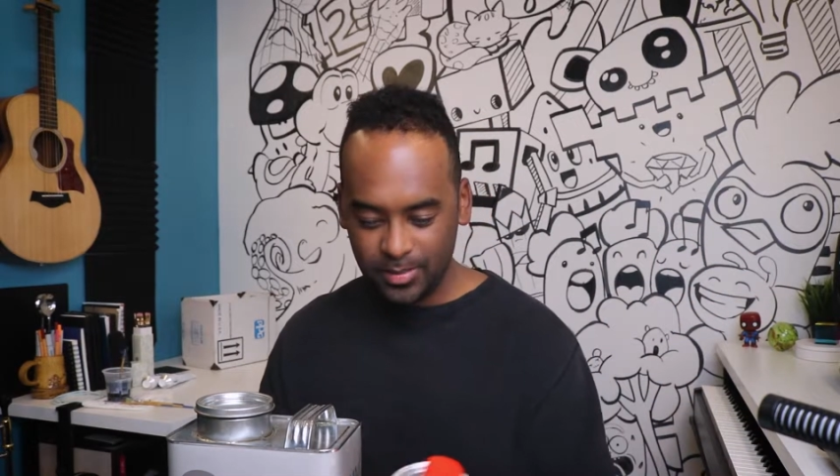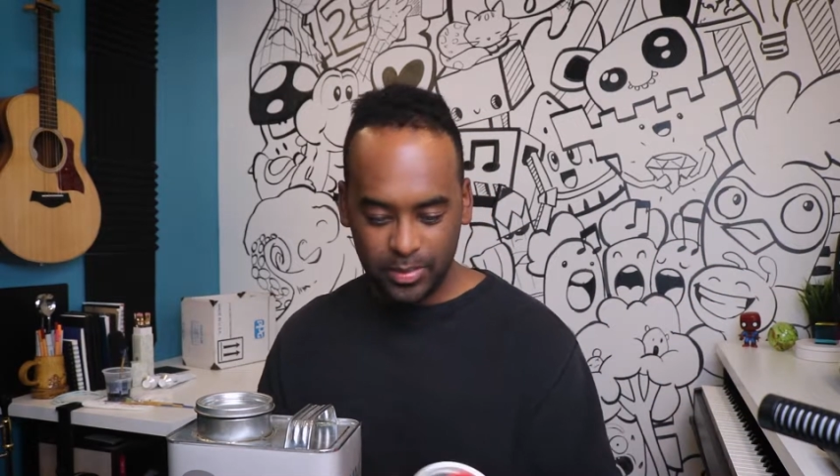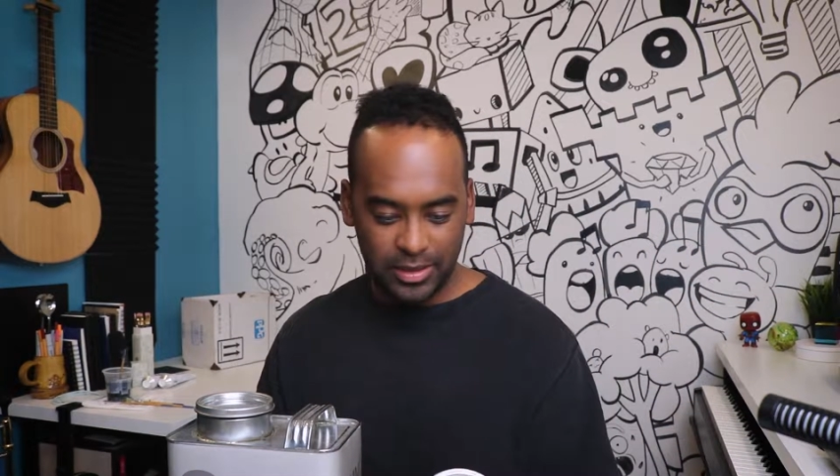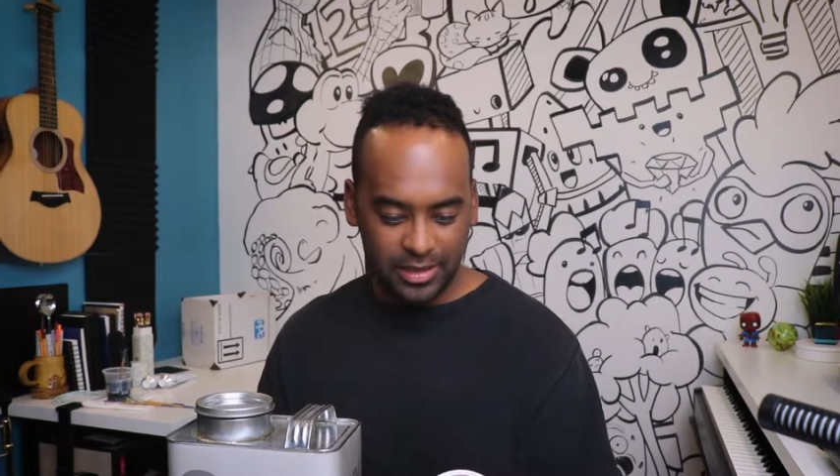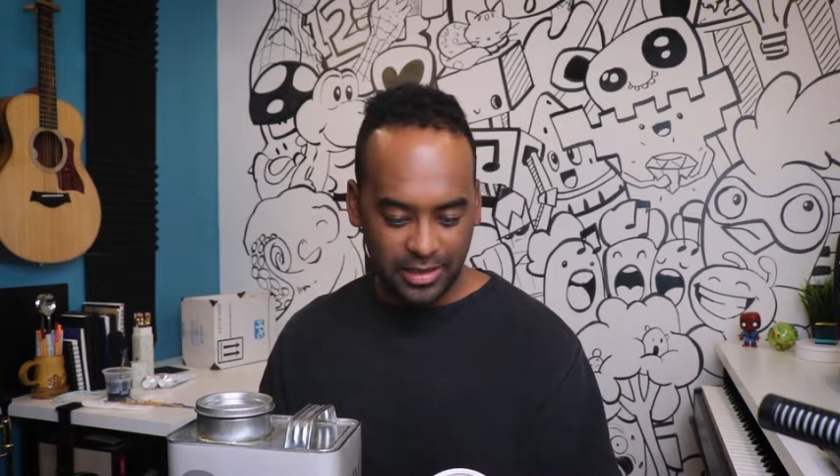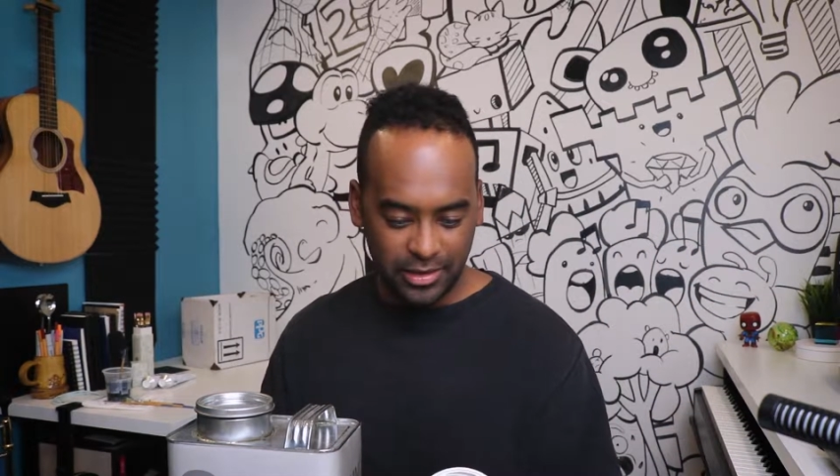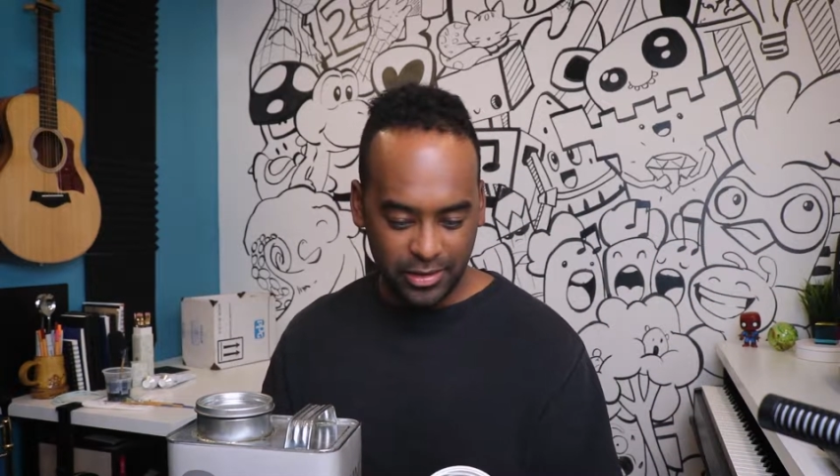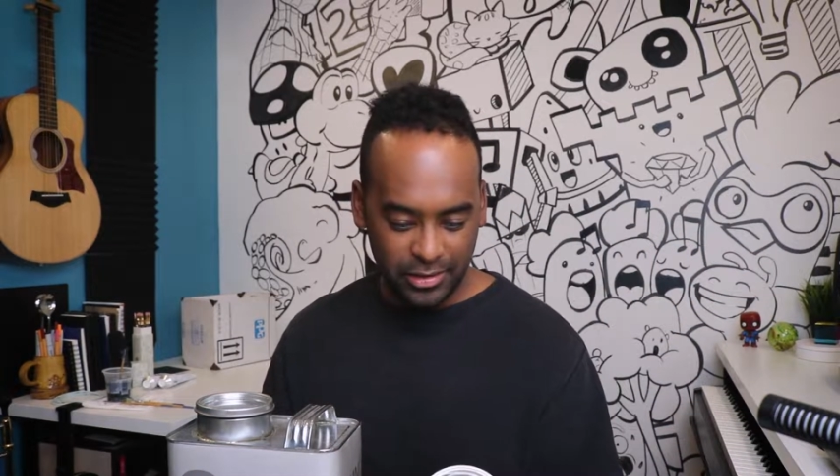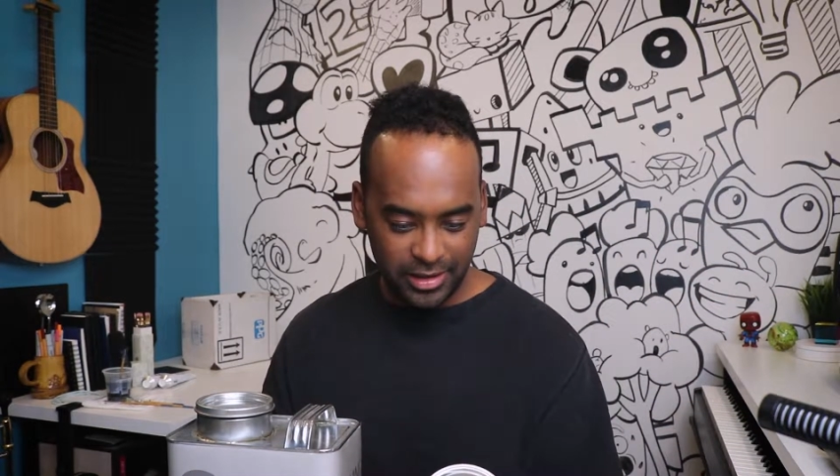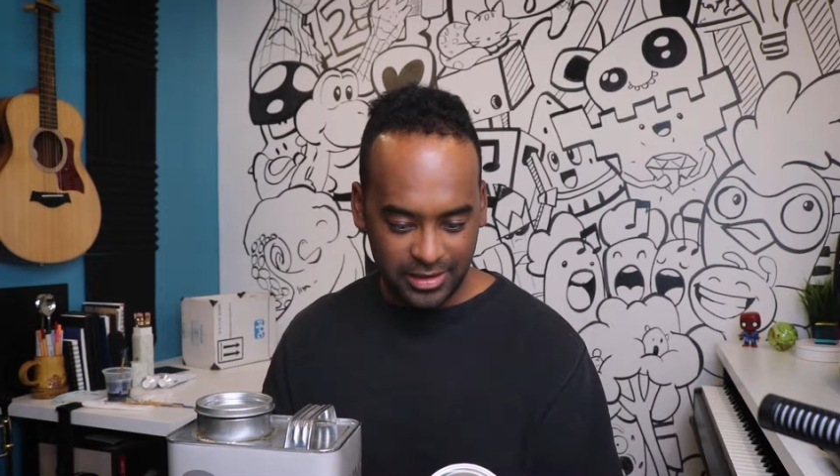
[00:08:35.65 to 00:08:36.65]
put a clear
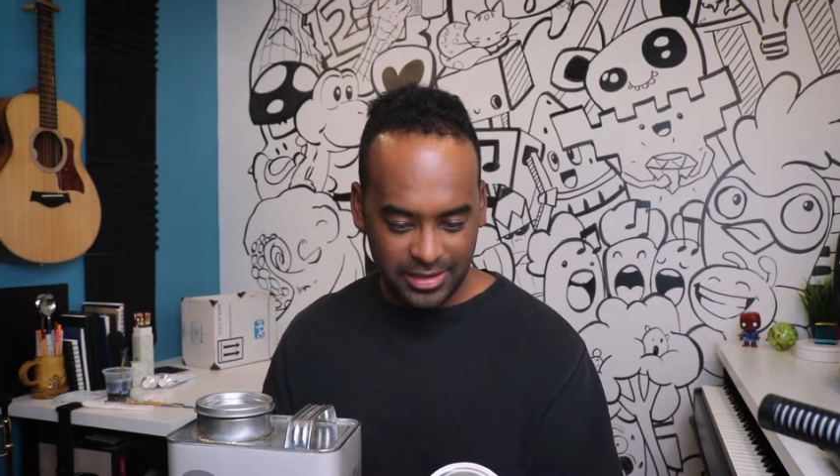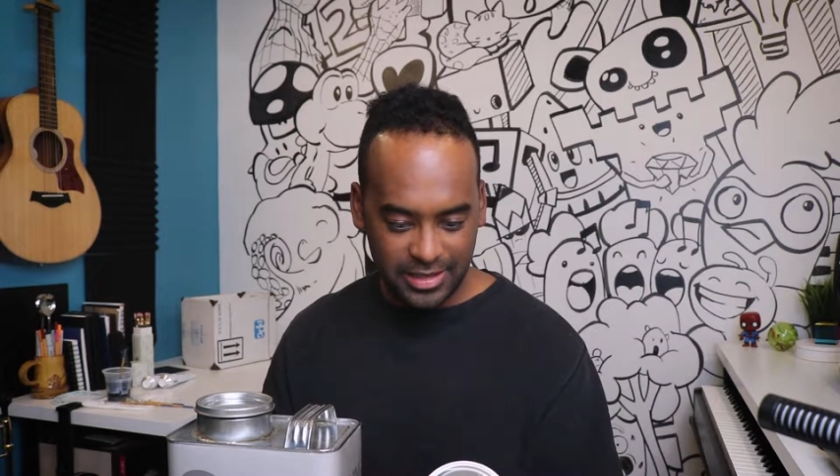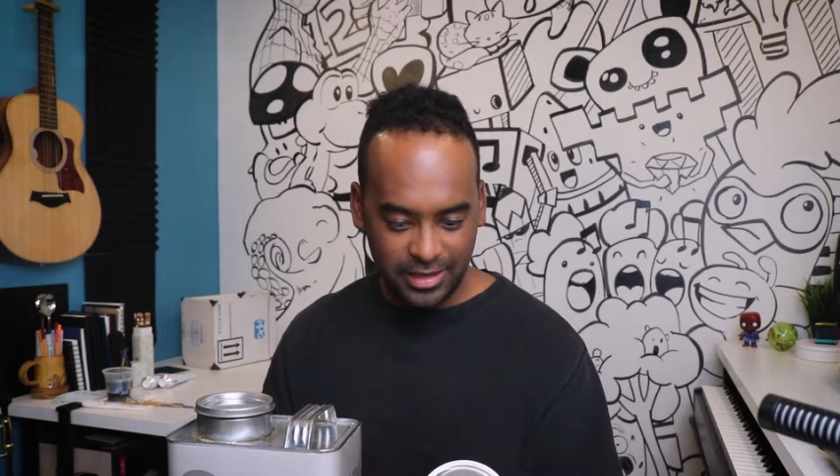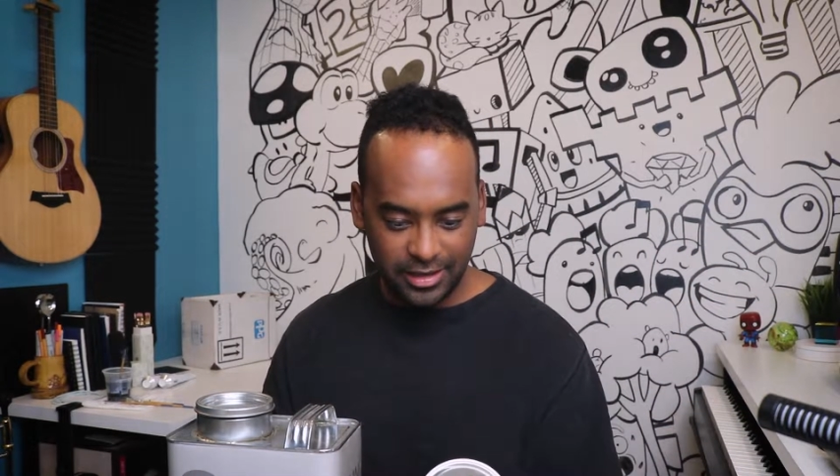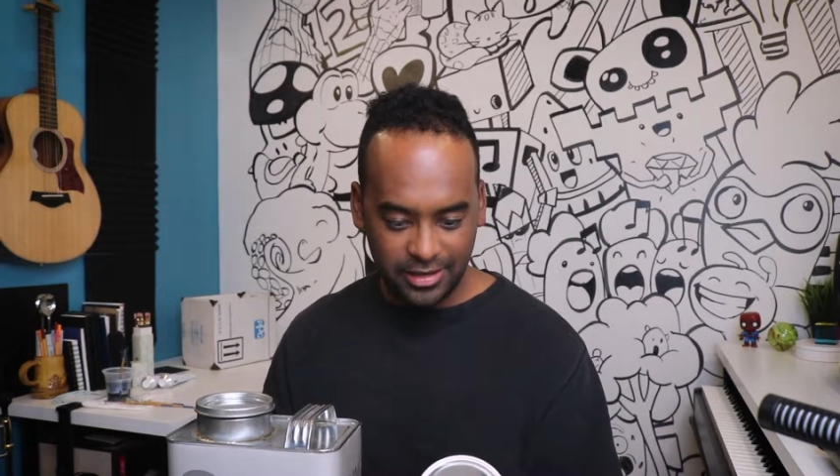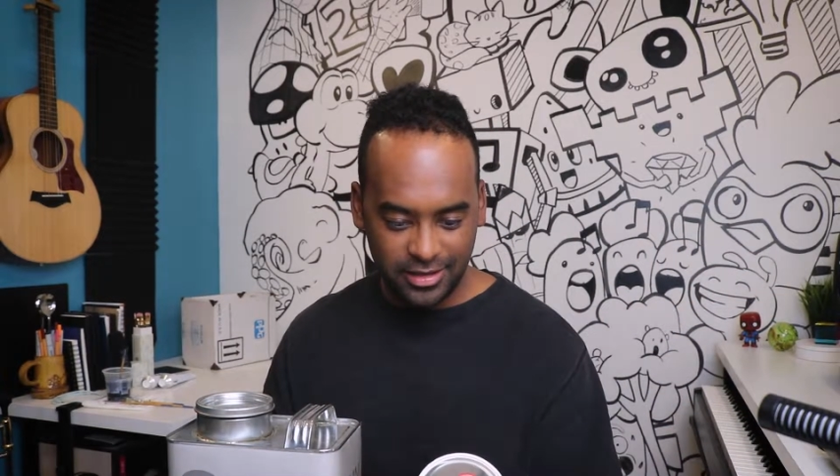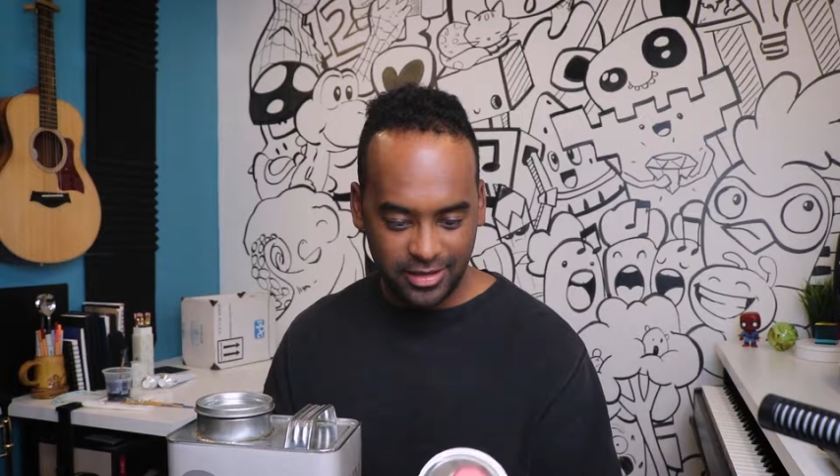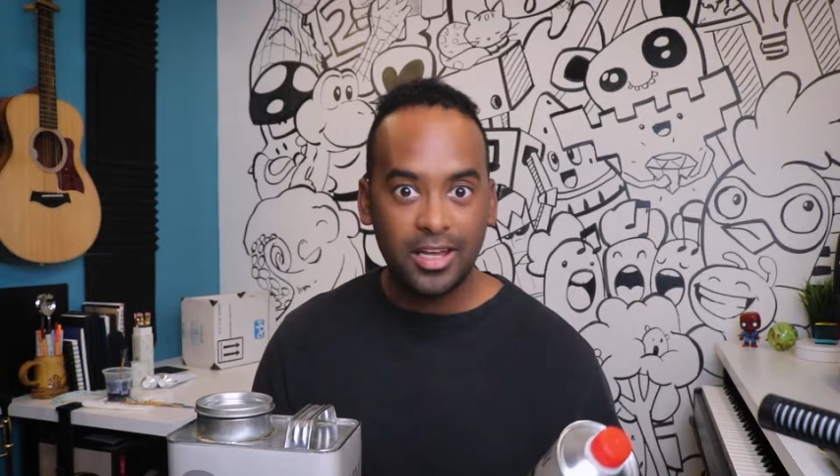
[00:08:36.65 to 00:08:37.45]
coat on this thing,